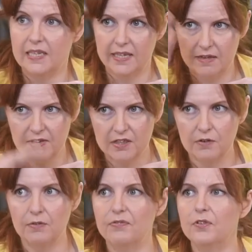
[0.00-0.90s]
Like, they've got
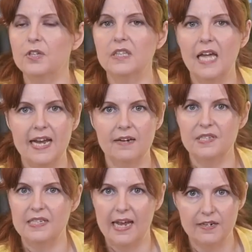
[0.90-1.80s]
the full line of
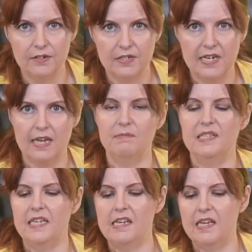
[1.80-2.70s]
standard
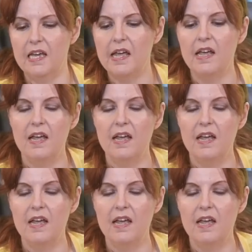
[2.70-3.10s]
DMC.